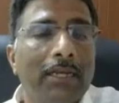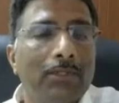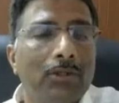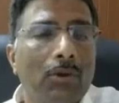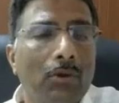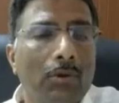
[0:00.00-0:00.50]

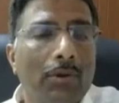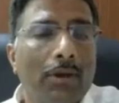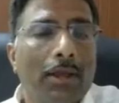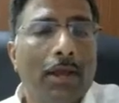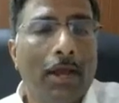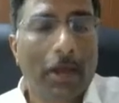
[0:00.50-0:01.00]
So
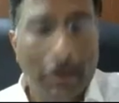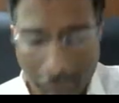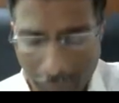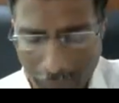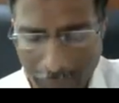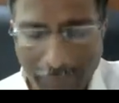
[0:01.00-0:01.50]

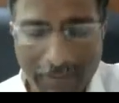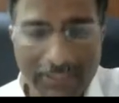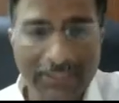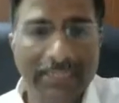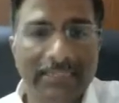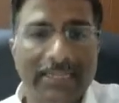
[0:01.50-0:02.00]
one of the
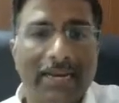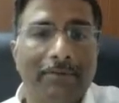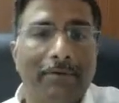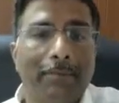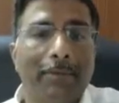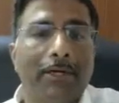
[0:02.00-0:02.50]
first things that
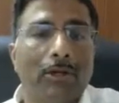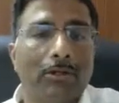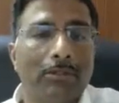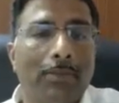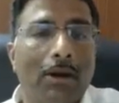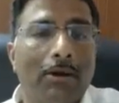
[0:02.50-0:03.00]
everybody
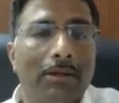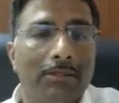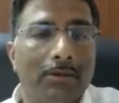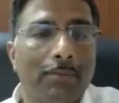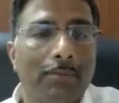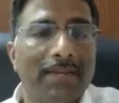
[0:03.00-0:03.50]
talks about
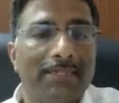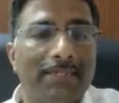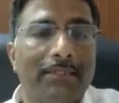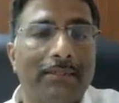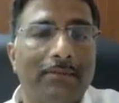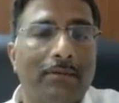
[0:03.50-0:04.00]
is
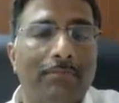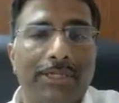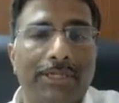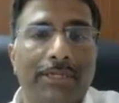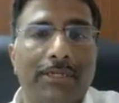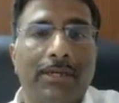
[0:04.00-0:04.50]
patching the
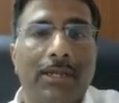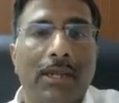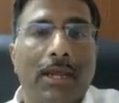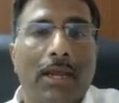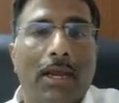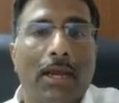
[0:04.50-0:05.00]
machine
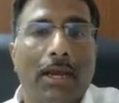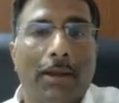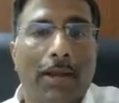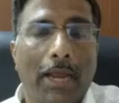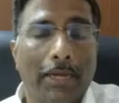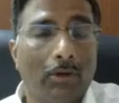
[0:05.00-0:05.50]

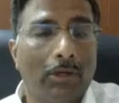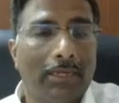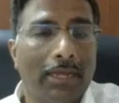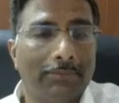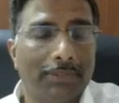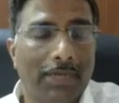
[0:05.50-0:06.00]
at all
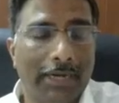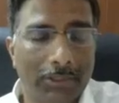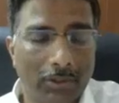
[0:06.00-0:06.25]
times, right?